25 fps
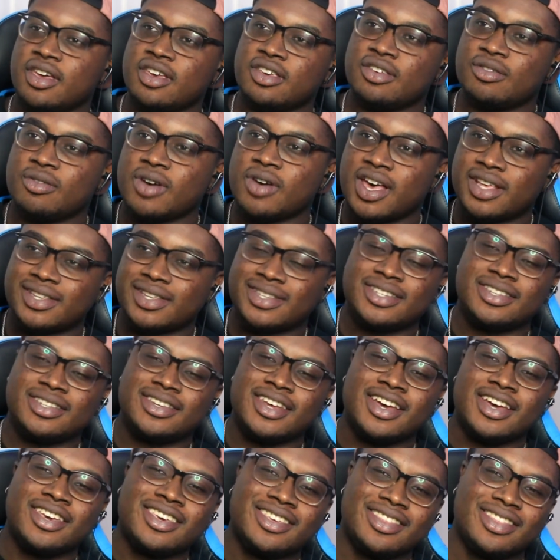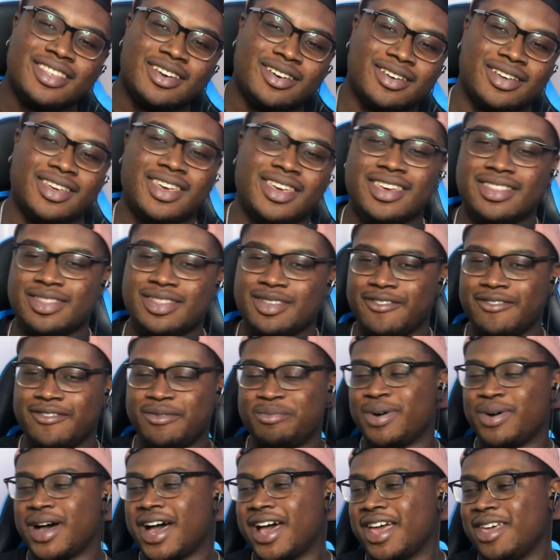you got stuck in the
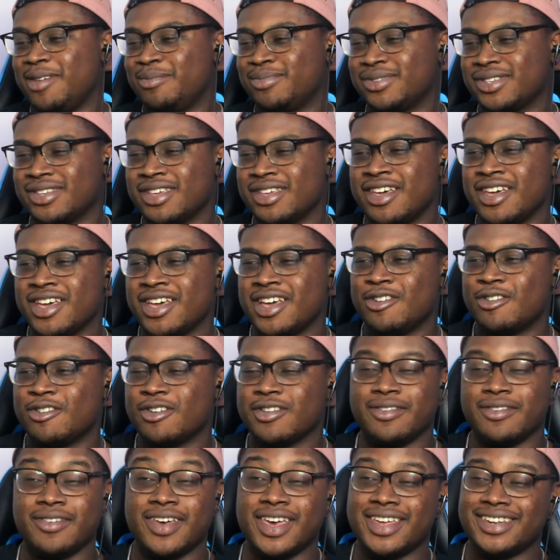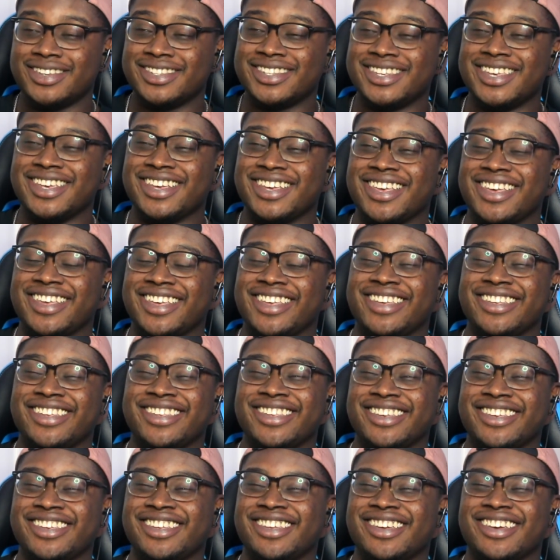pipes or the vents
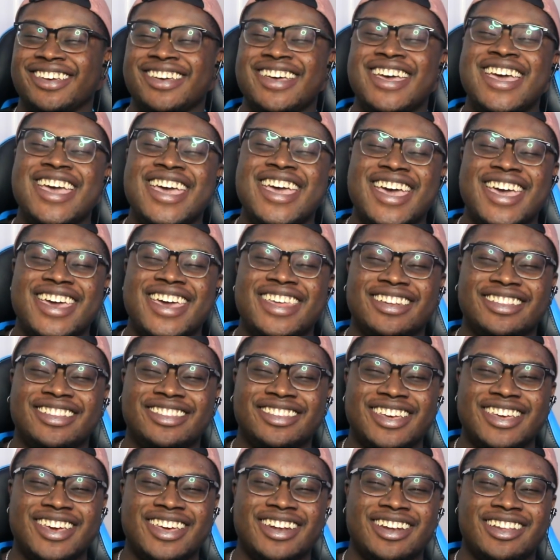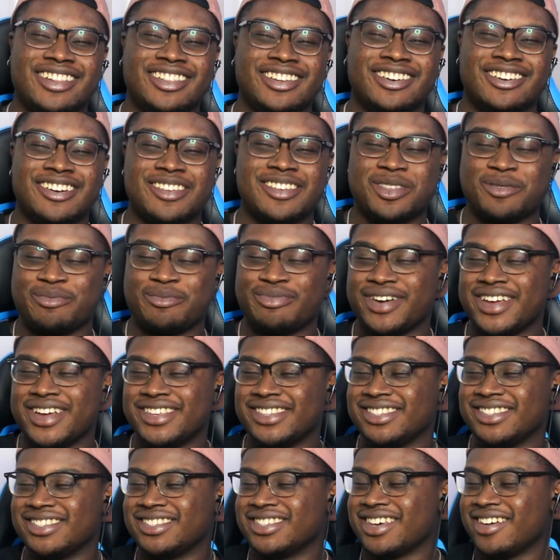and alerted the
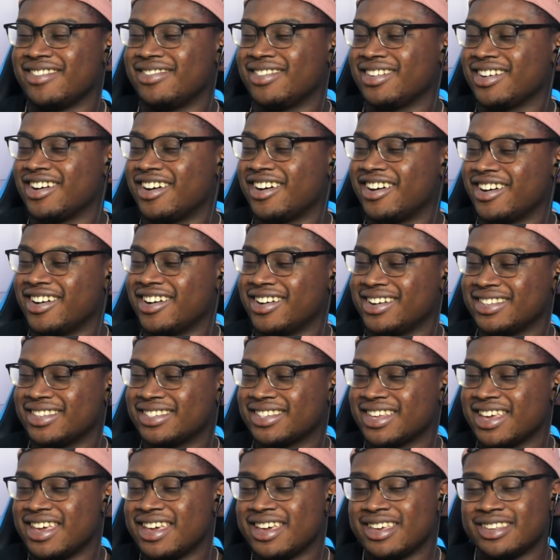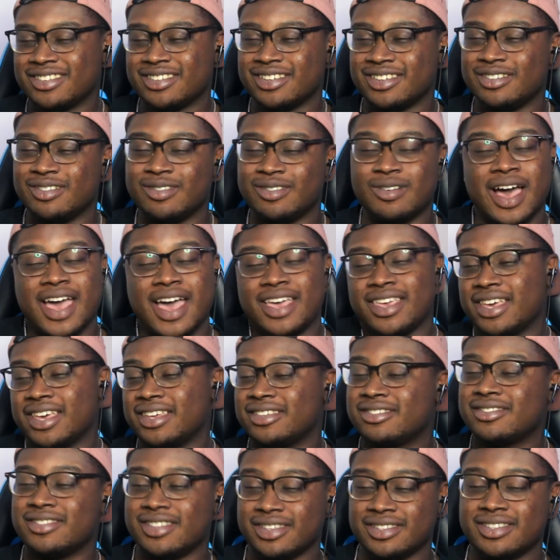presence of the guards. So I
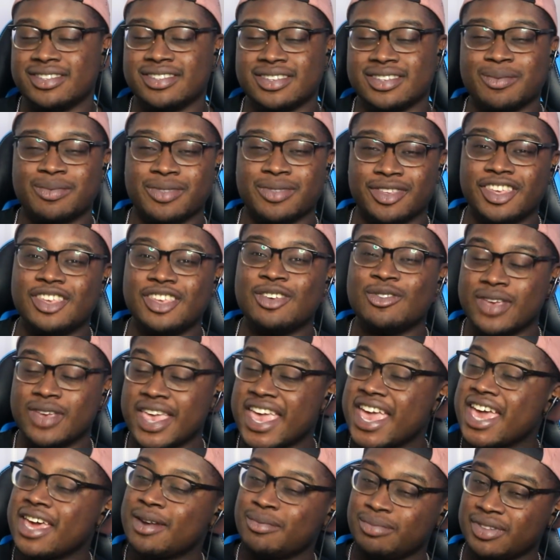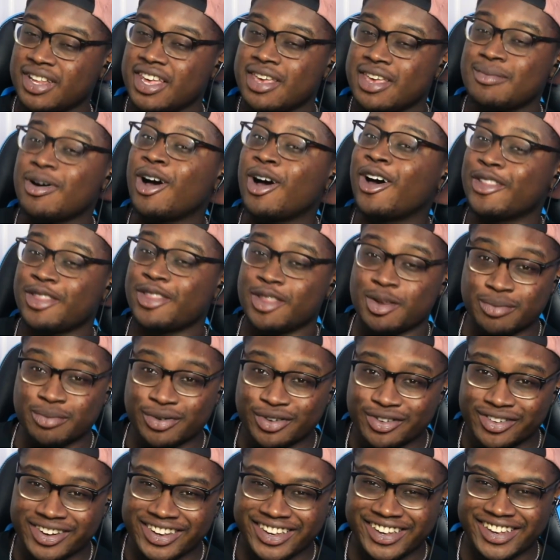guess this is something you can blame on the
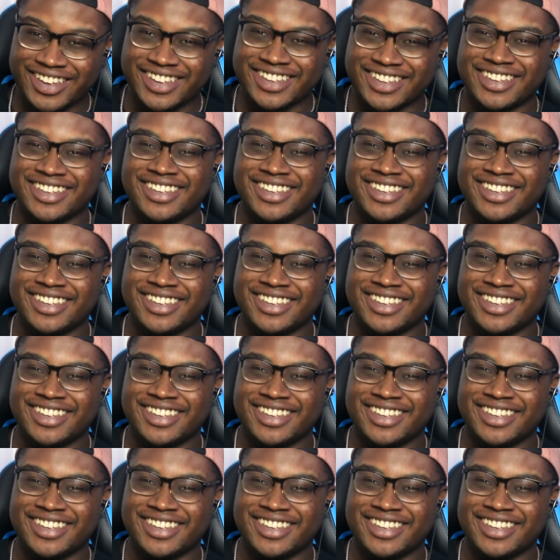booty.